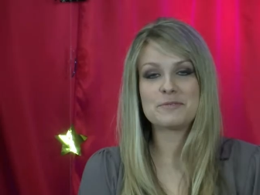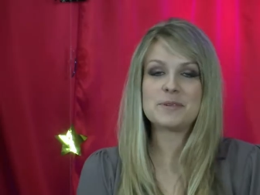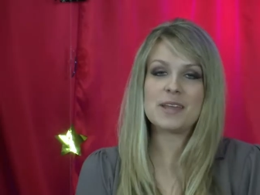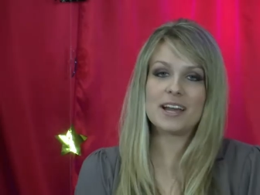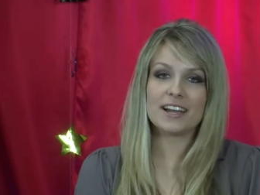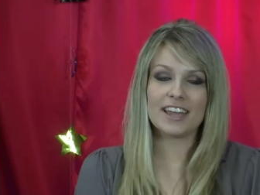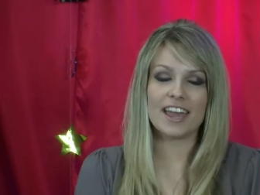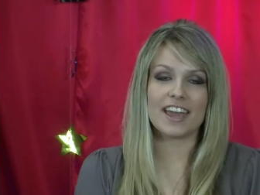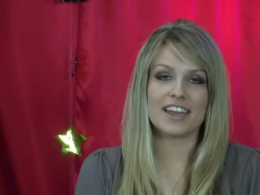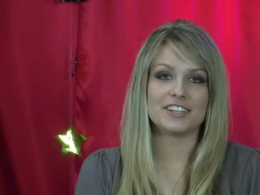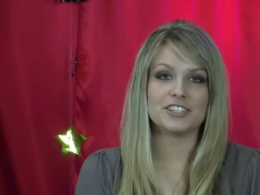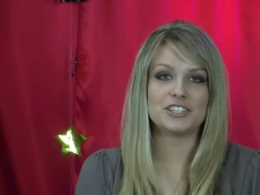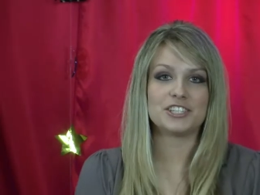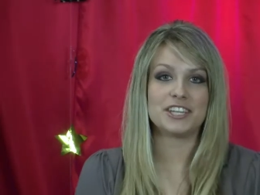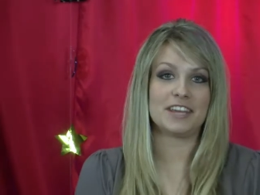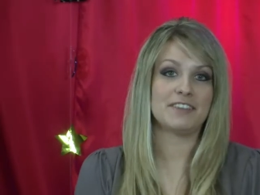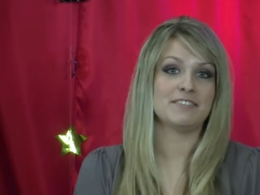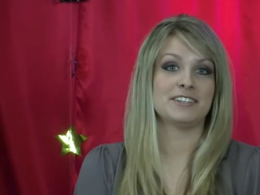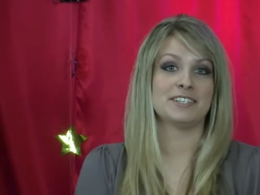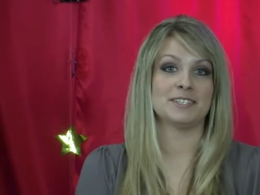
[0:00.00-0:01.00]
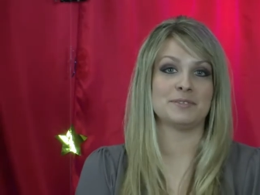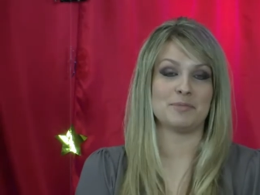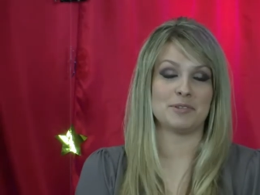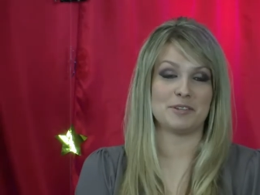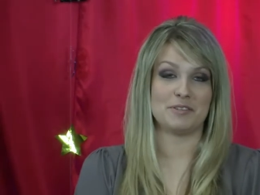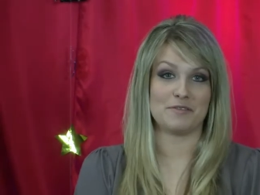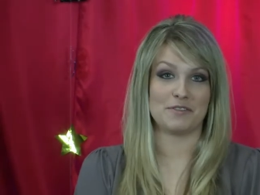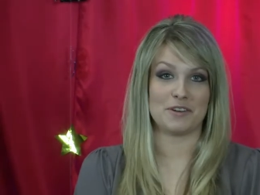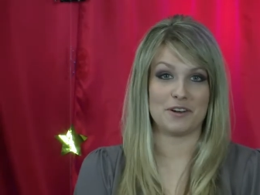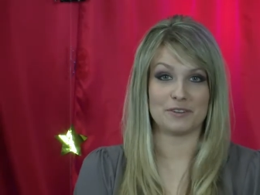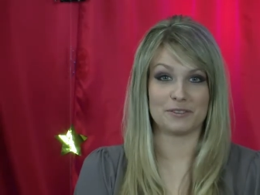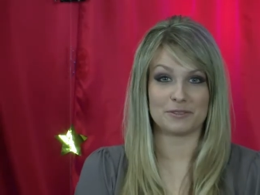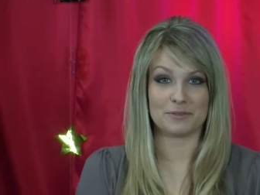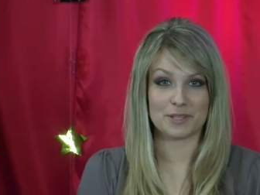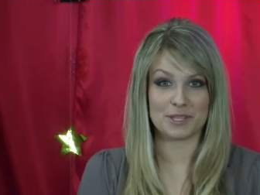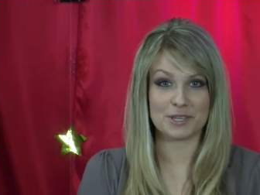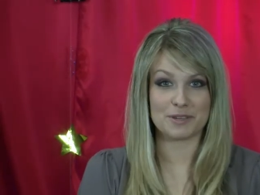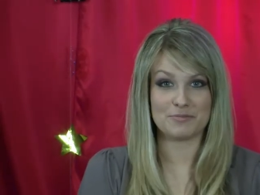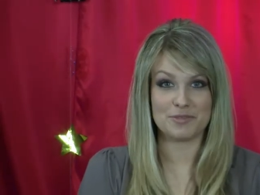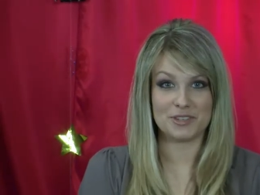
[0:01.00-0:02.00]
a young age, David has been involved
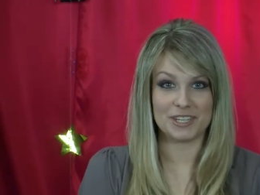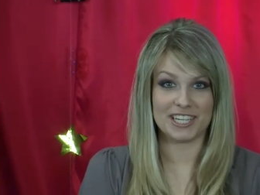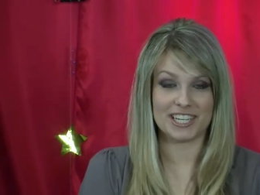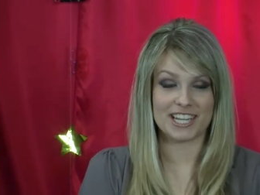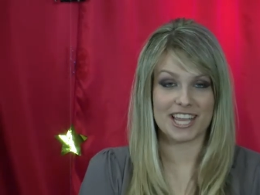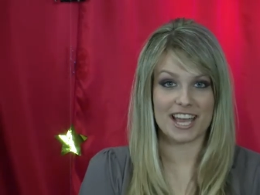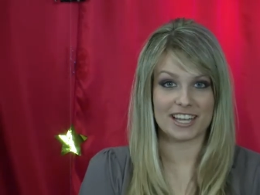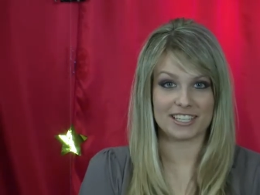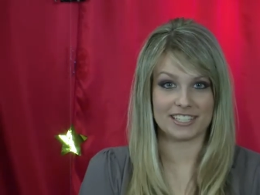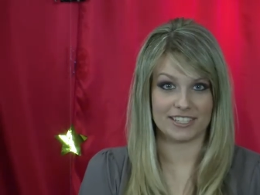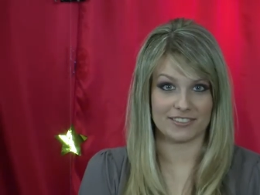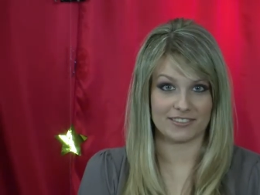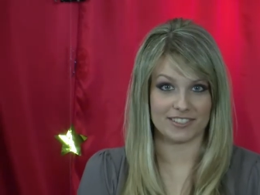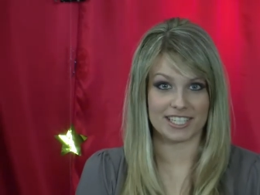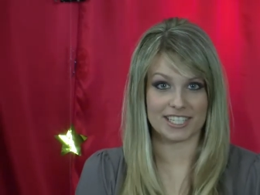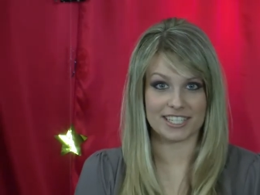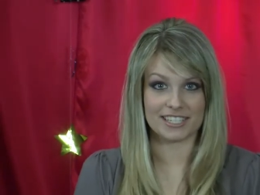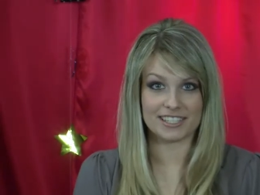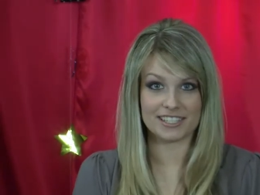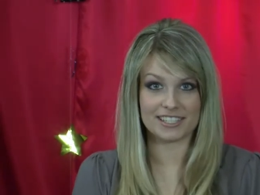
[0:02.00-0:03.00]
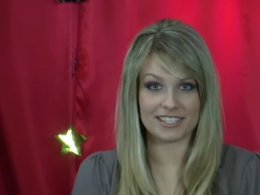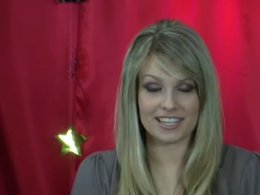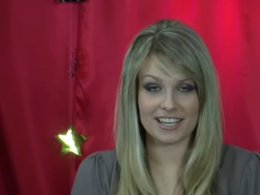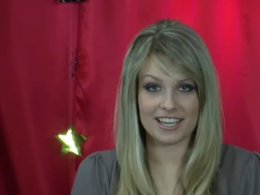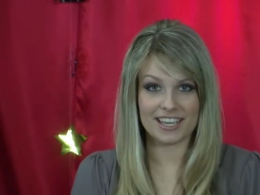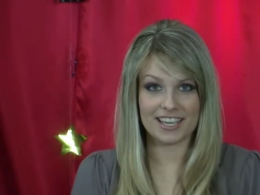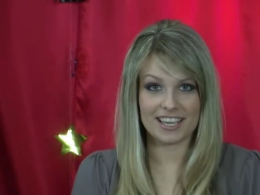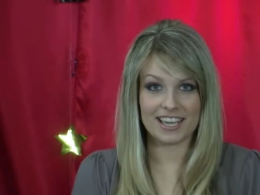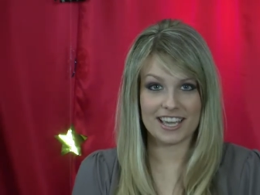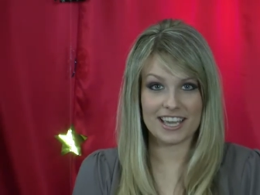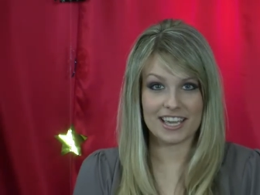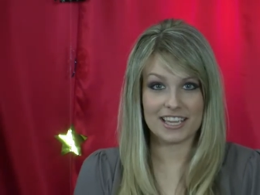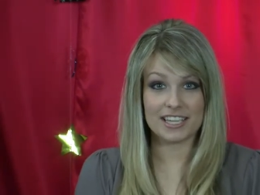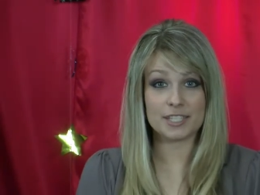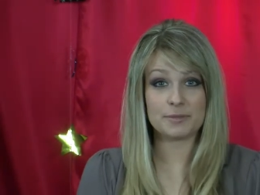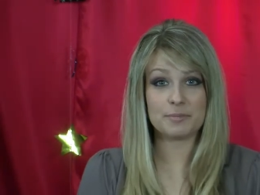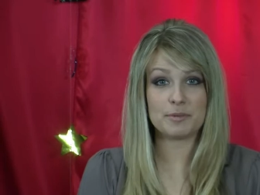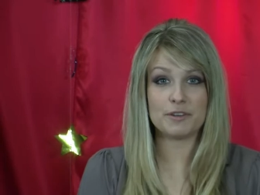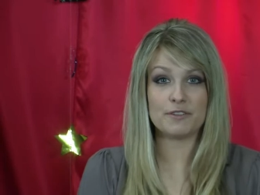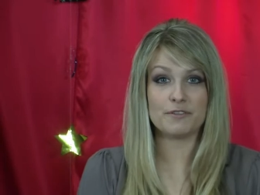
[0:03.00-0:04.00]
with community activities. He
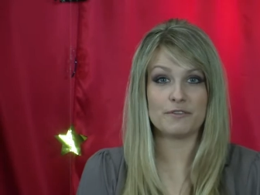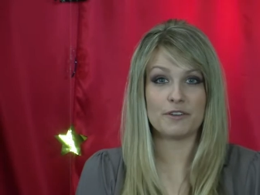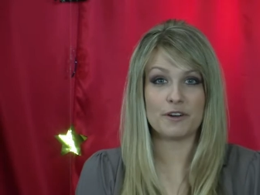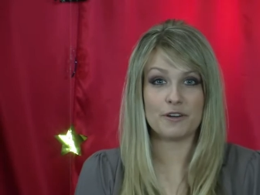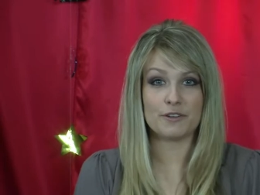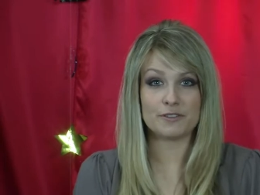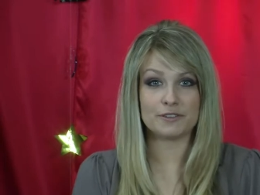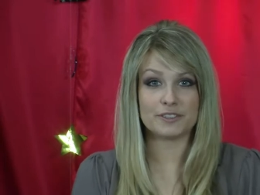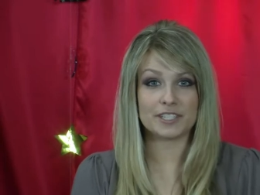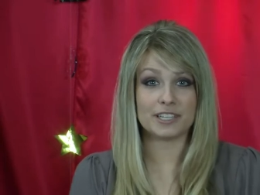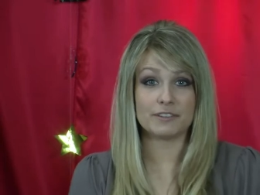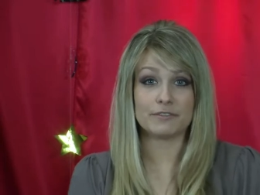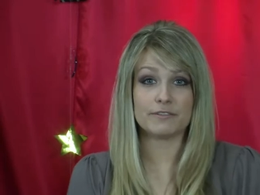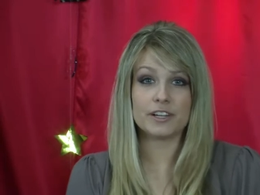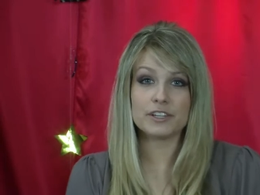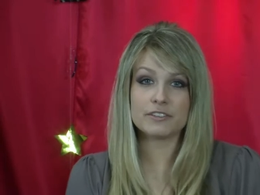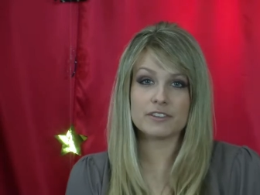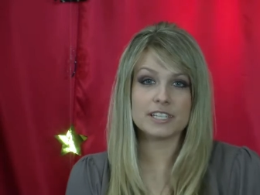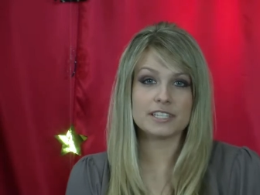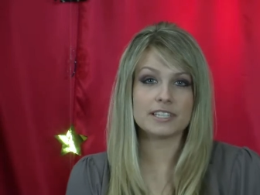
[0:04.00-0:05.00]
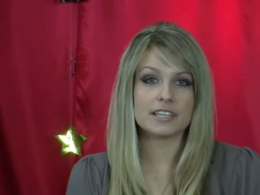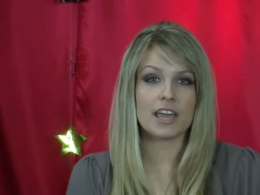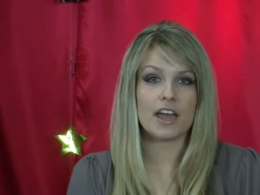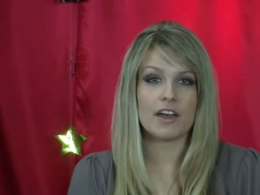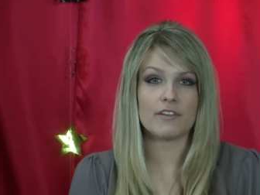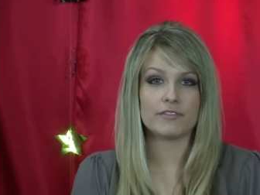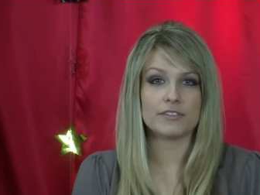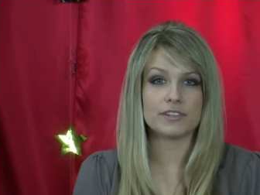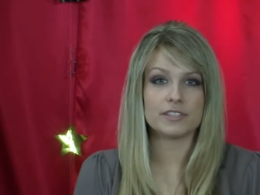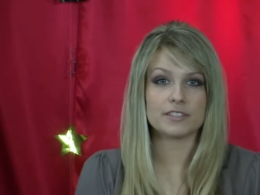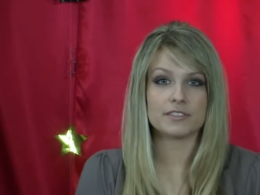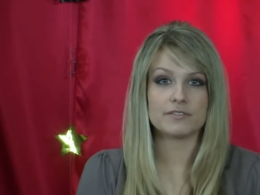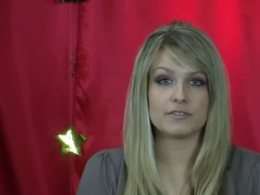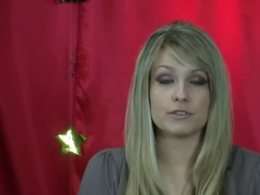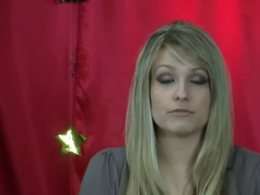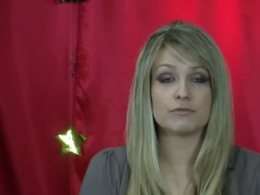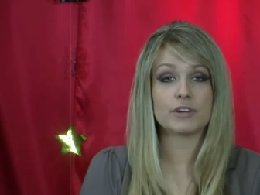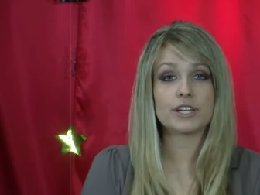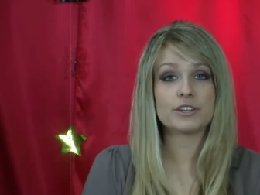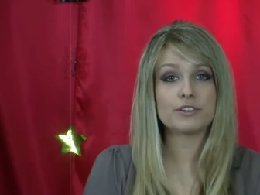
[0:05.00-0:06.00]
has been involved in fundraising efforts for
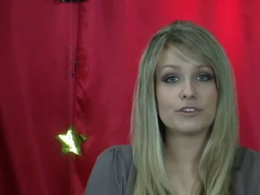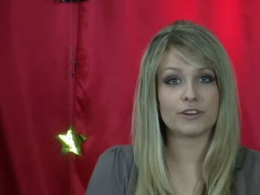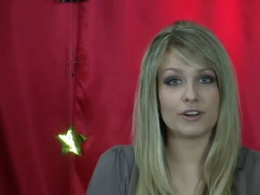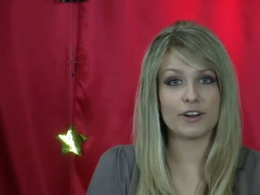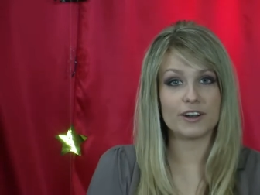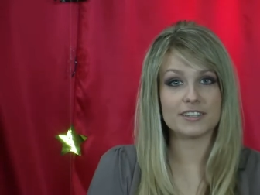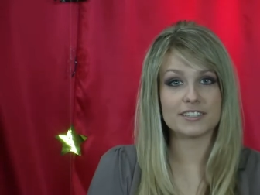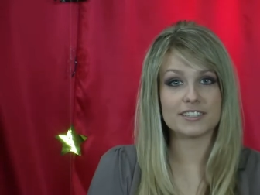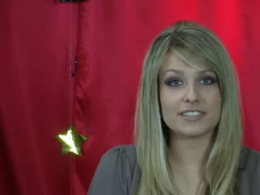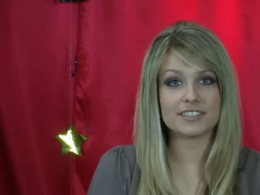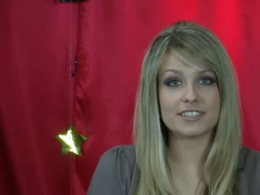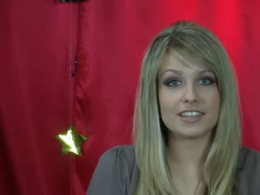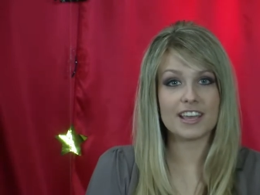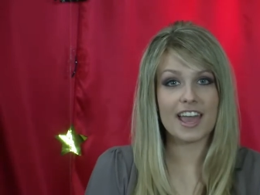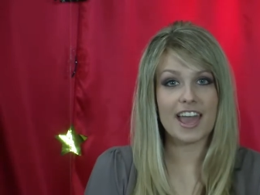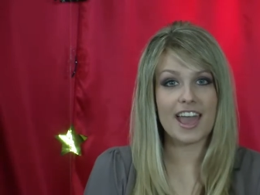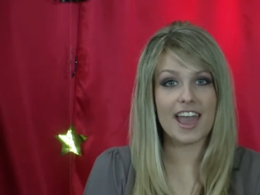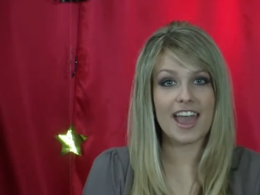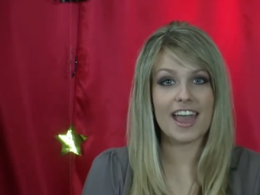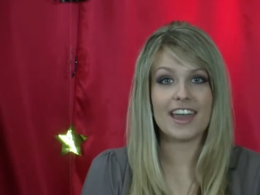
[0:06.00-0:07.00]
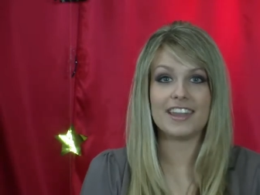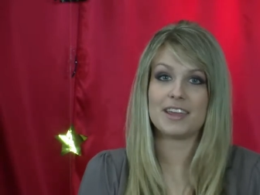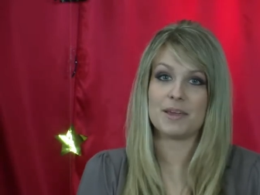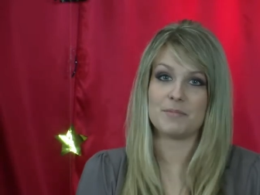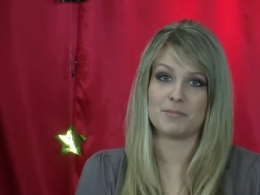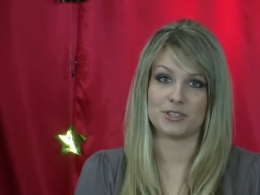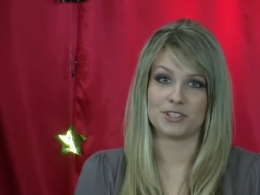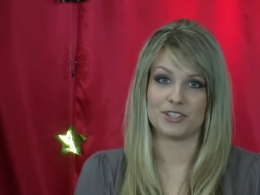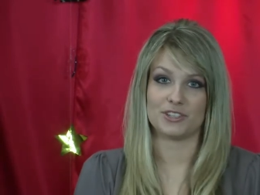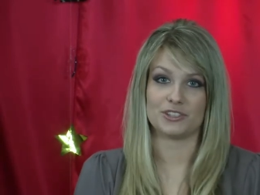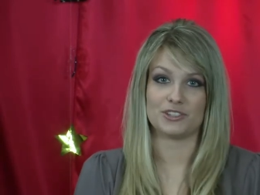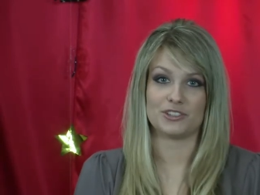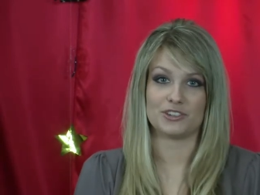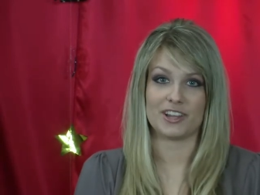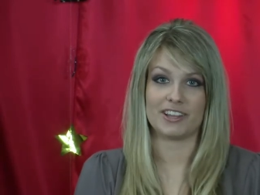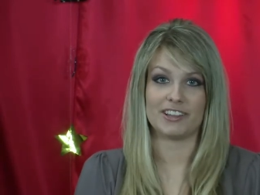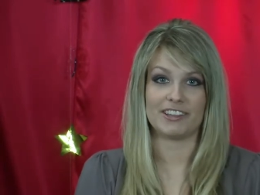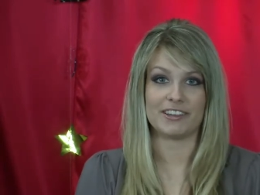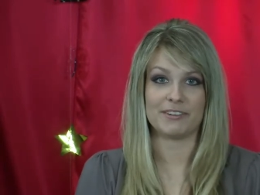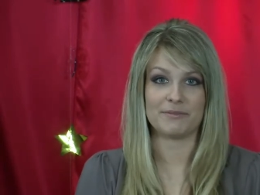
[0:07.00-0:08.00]
the Red Cross and M S
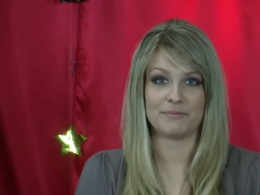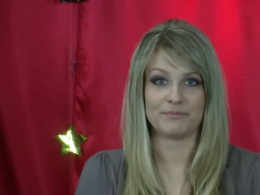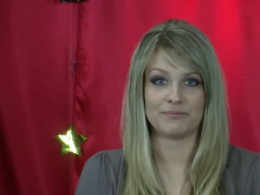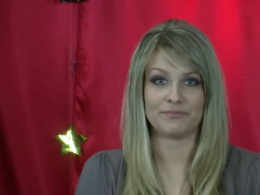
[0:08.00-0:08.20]
Australia.